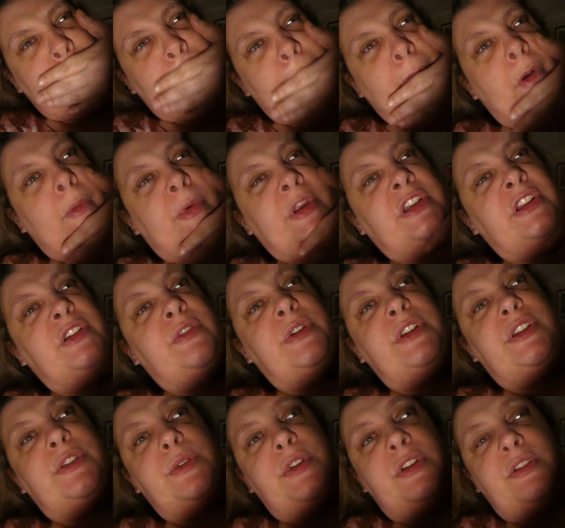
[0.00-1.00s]
What we do
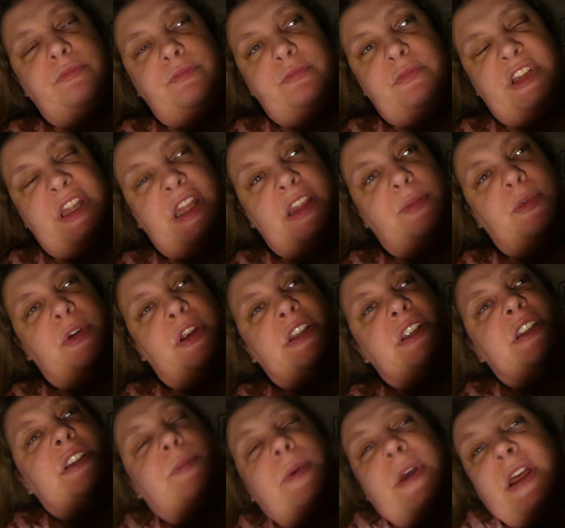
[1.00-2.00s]
is we take the
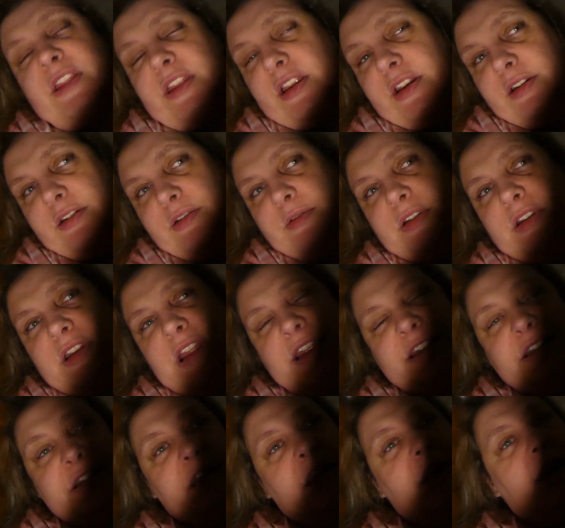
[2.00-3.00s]
presents back the
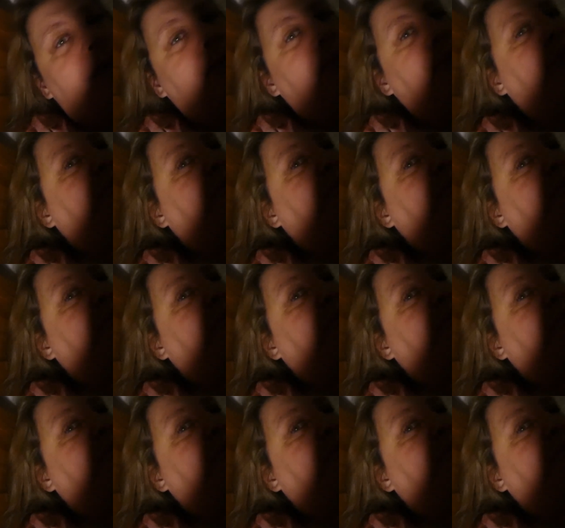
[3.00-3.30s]
next day.